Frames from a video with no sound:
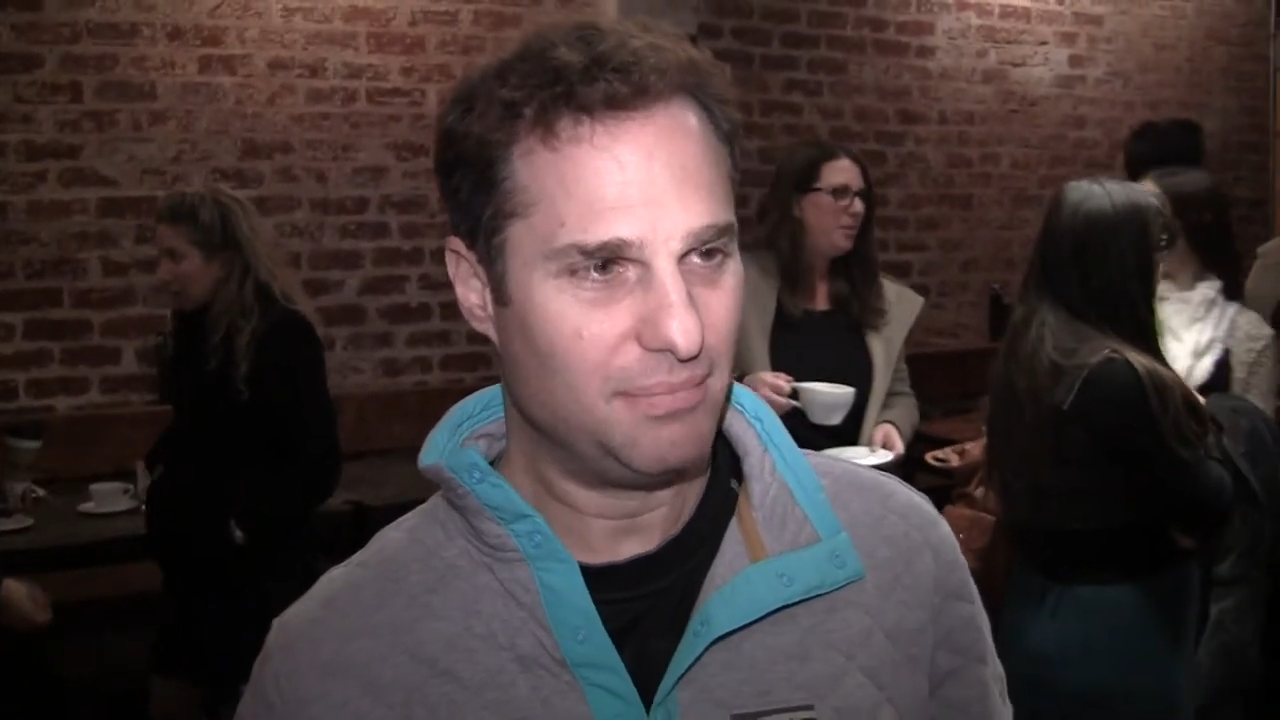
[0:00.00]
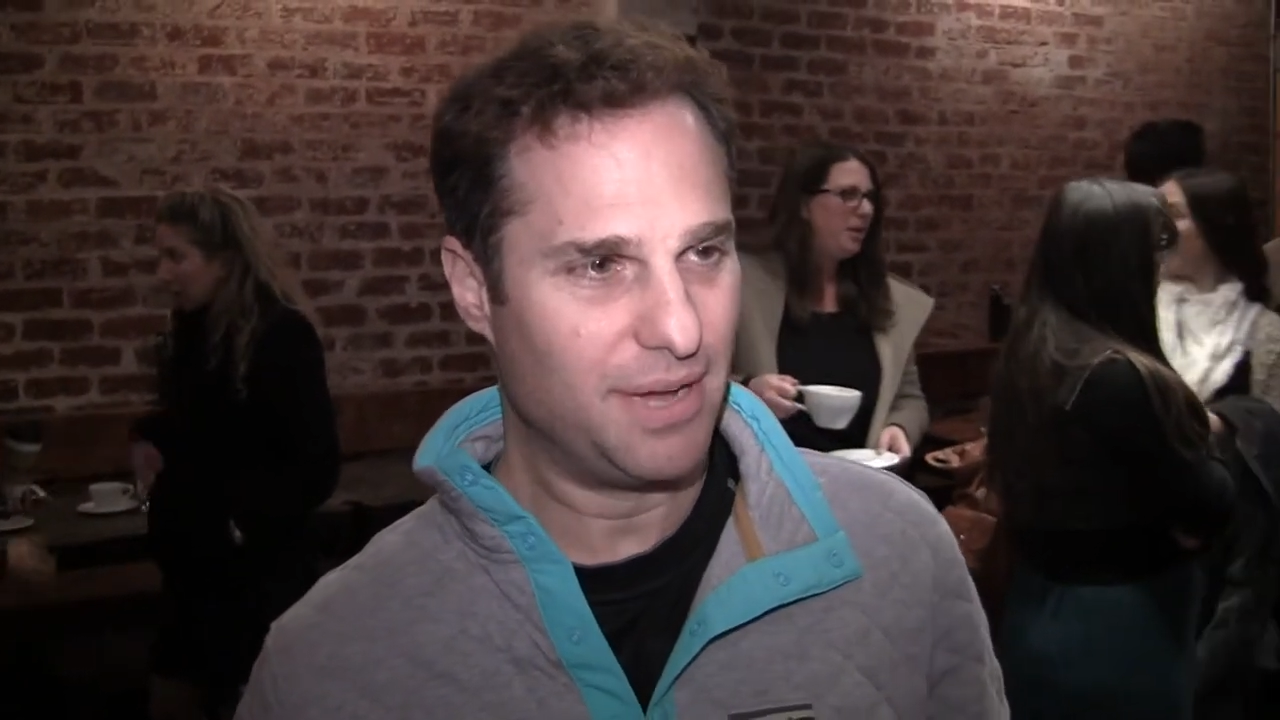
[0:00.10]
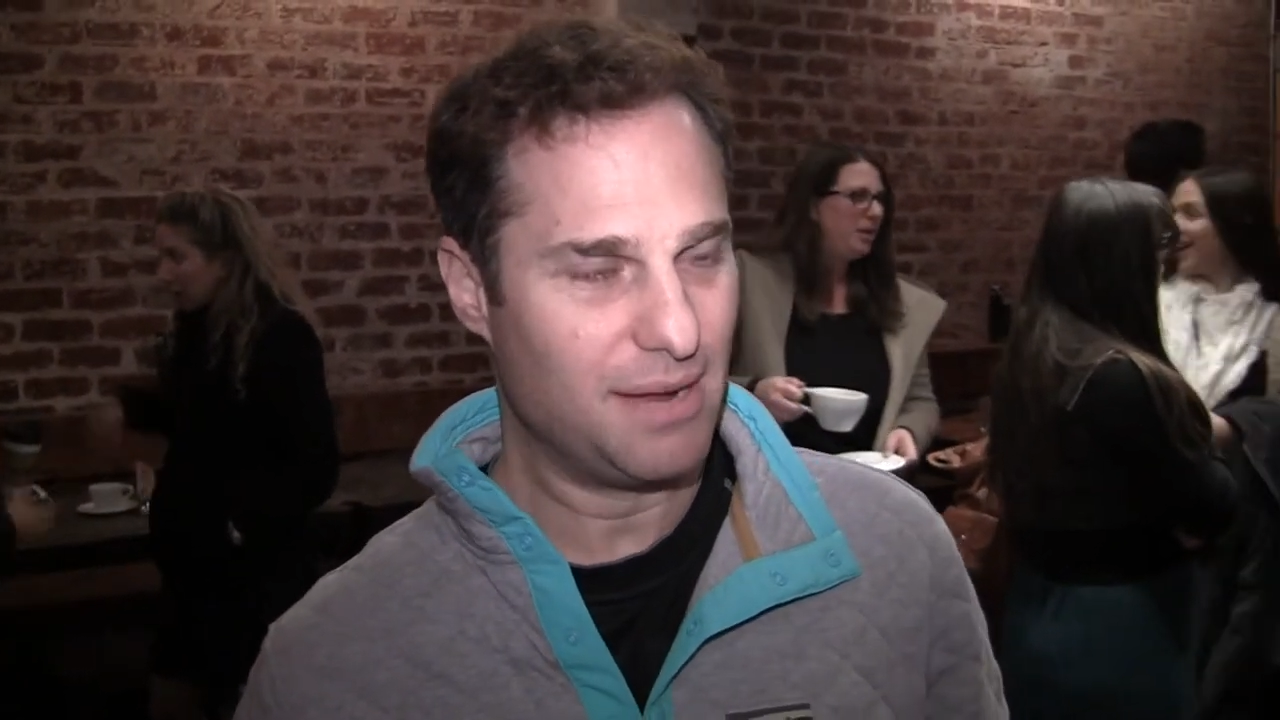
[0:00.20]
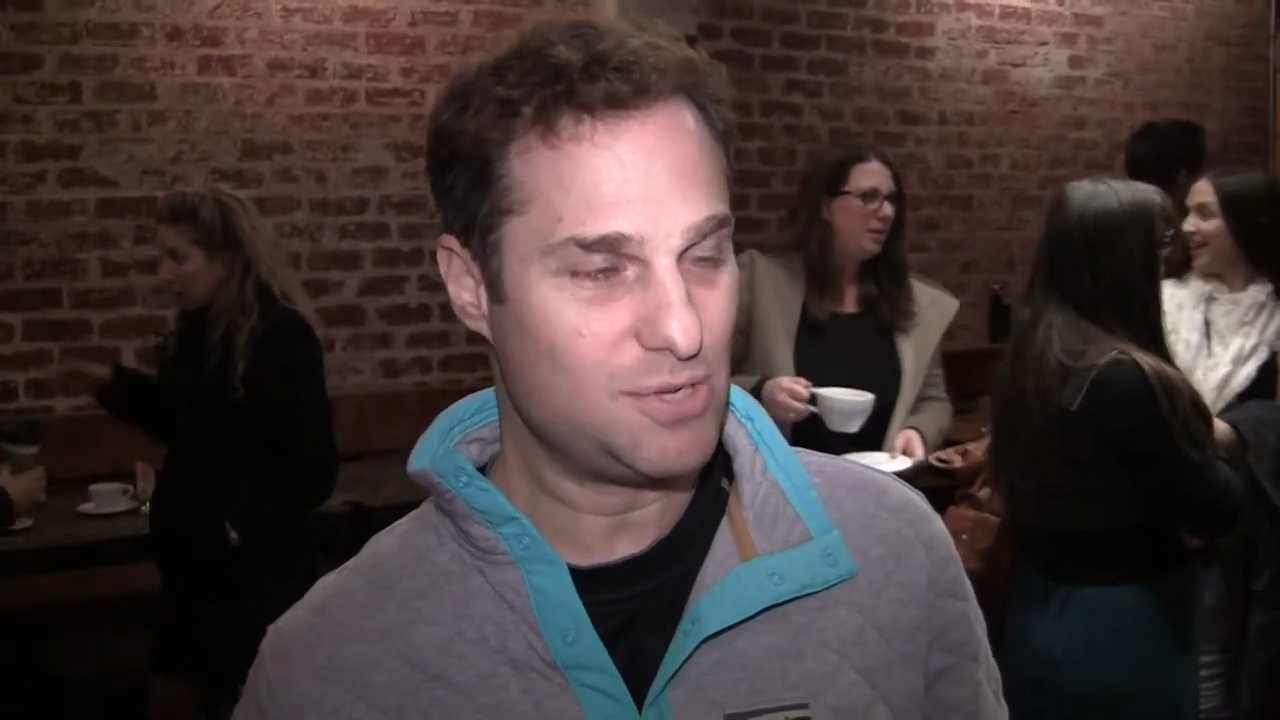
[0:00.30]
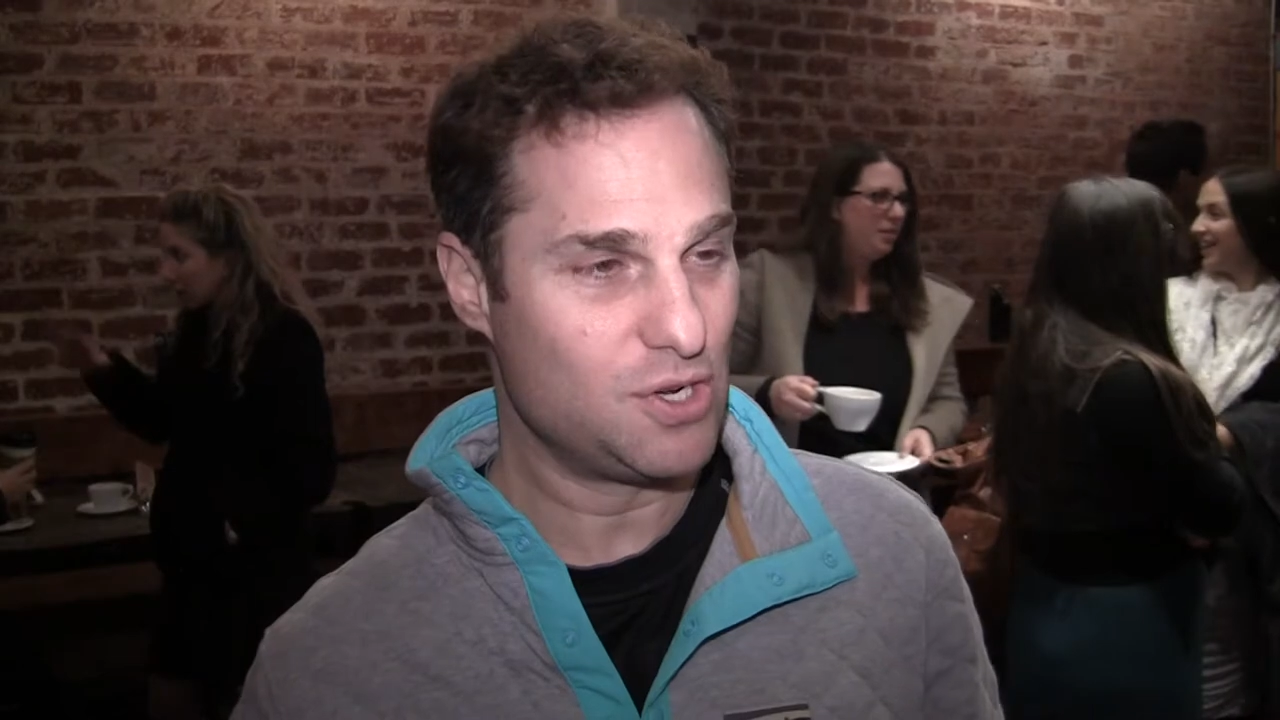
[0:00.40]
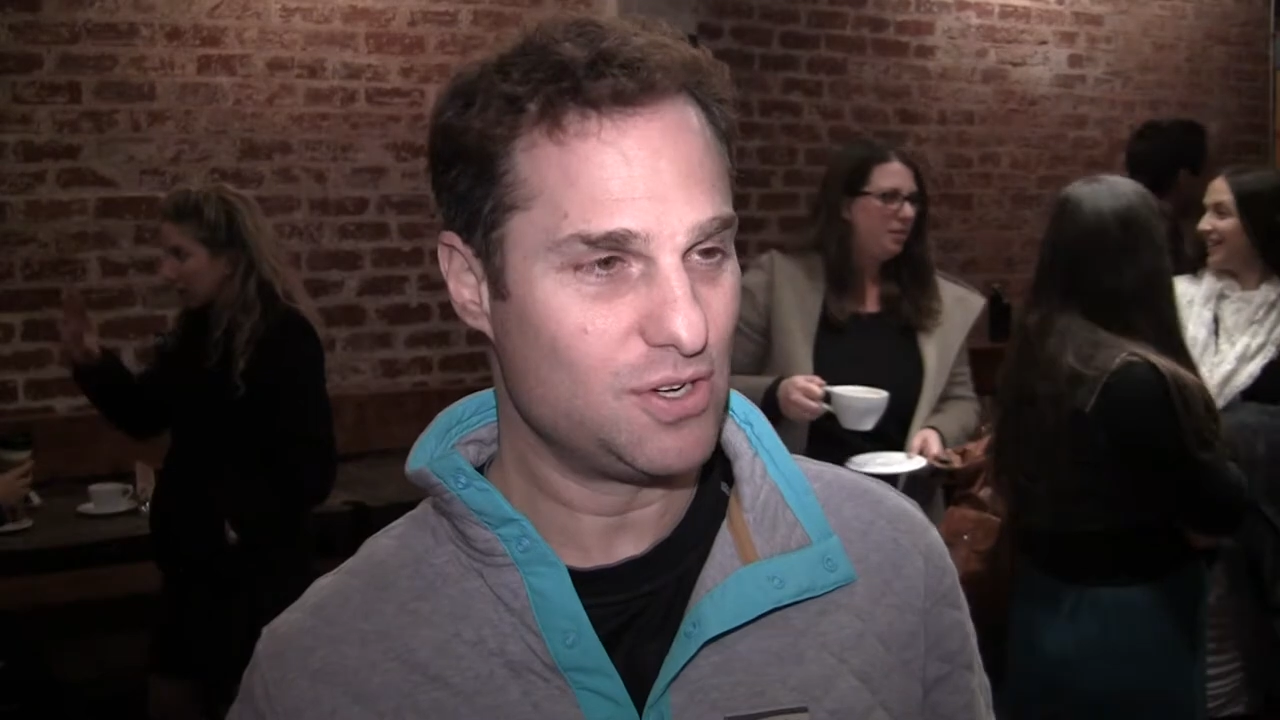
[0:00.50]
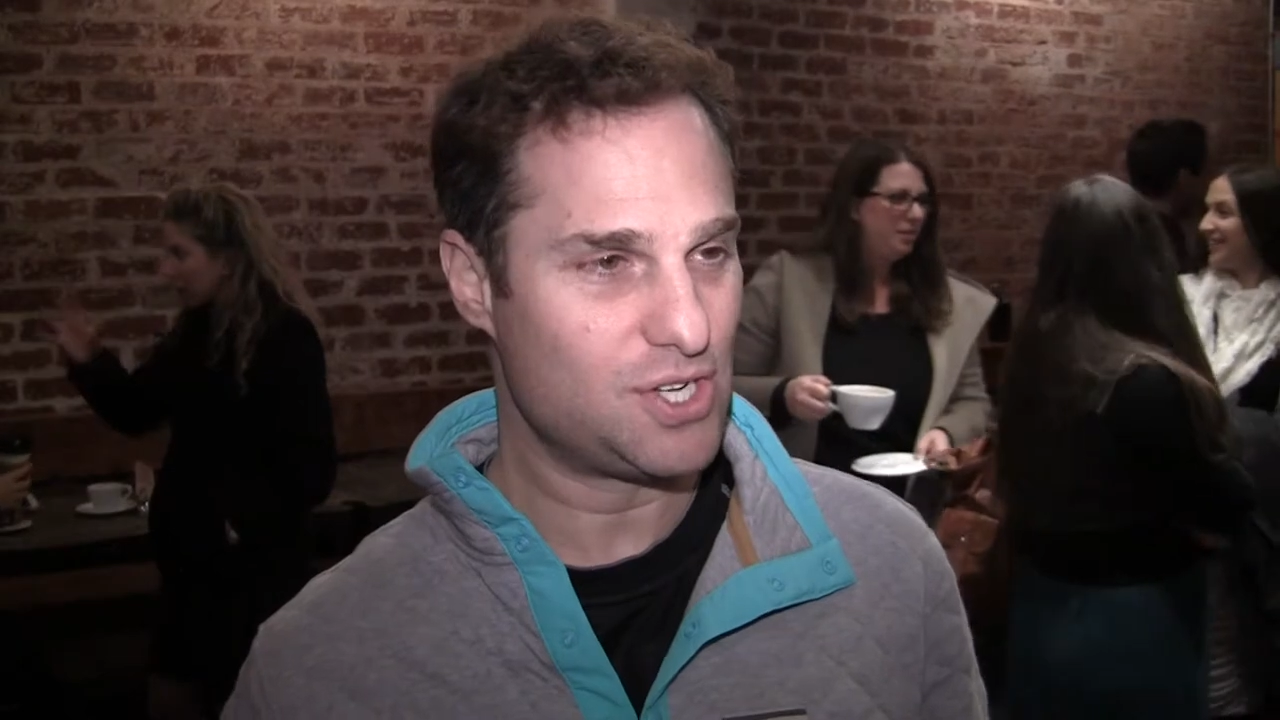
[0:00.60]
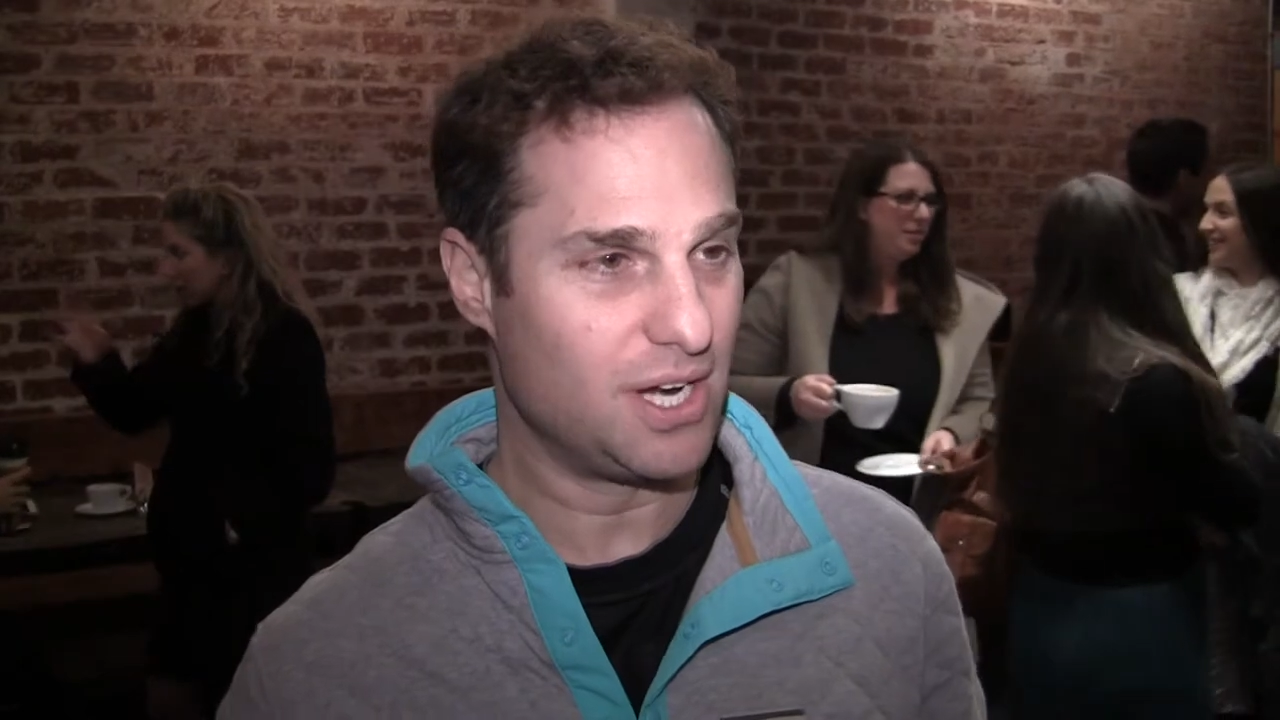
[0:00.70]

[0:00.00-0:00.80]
but I'm Jewish,